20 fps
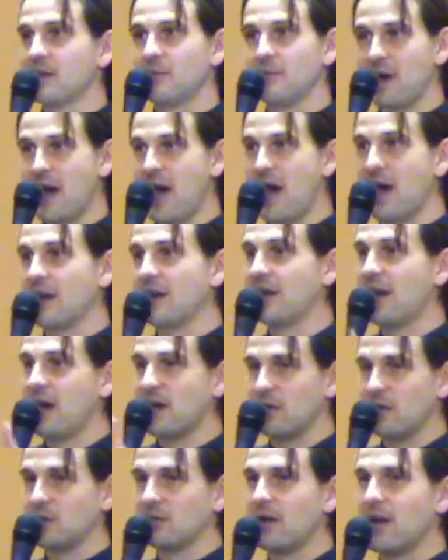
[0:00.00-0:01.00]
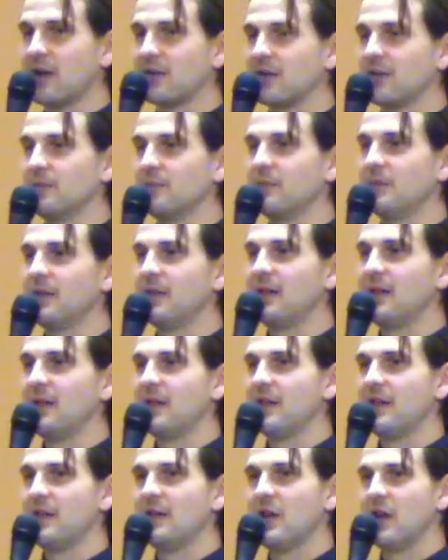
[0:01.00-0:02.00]
they're bad and I don't like them.
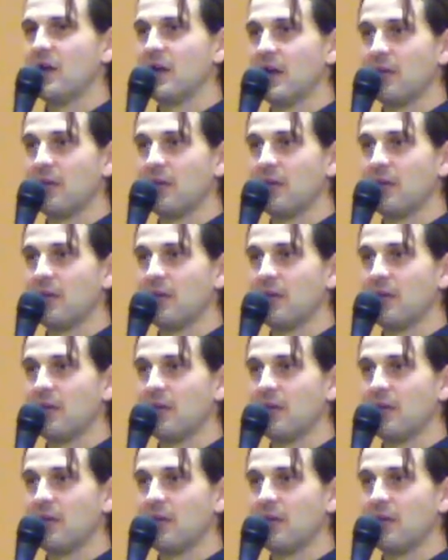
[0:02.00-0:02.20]
You know,